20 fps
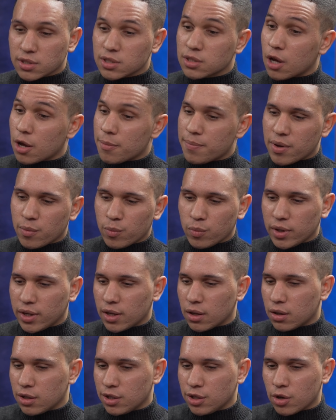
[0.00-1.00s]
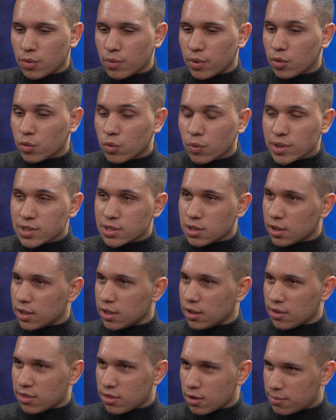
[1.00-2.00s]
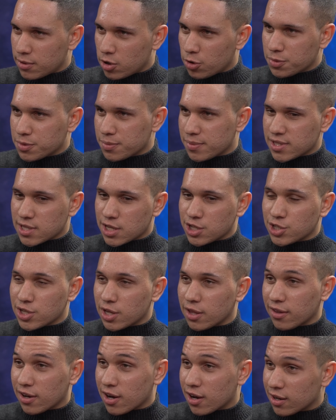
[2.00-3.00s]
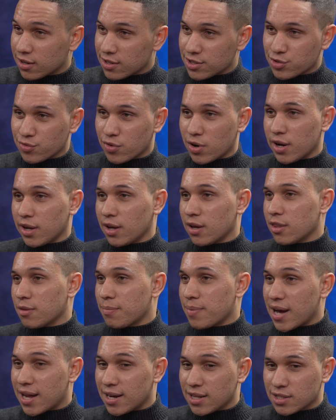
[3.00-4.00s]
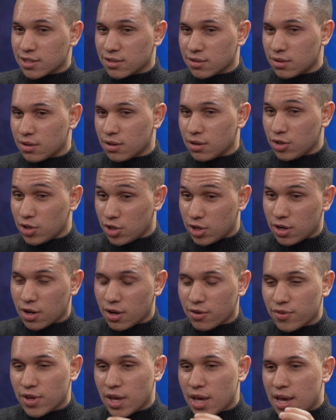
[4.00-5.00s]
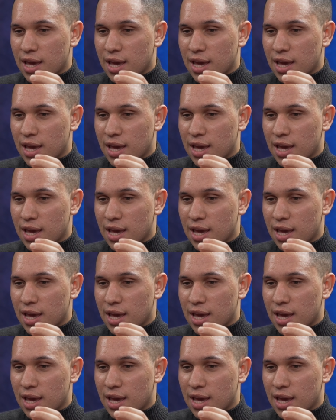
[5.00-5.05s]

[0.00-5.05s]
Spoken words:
The Sidemen, we're always looking at thumbnail optimization. Are the colors right? Are the palettes good enough?